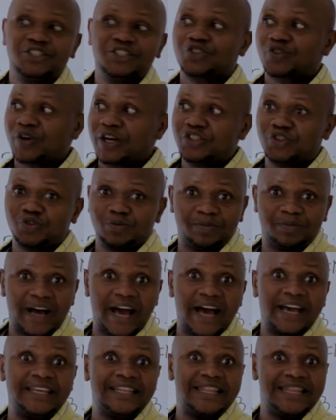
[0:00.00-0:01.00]
Try to
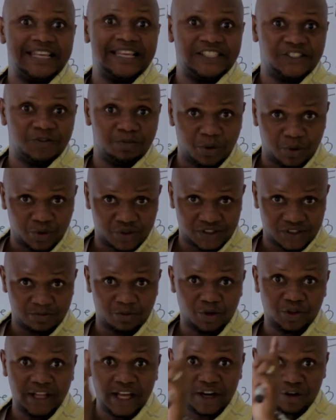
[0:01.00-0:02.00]
buy these books.
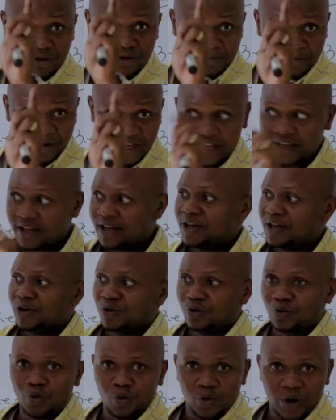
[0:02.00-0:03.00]
They
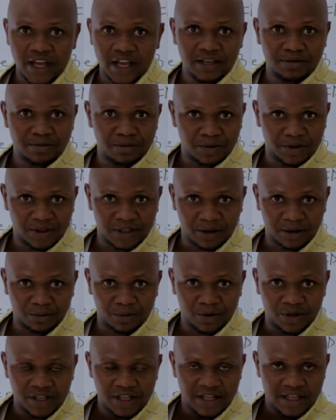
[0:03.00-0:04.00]
are
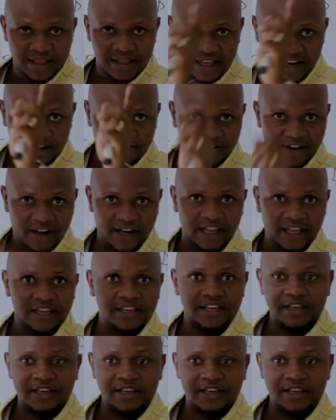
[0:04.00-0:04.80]
very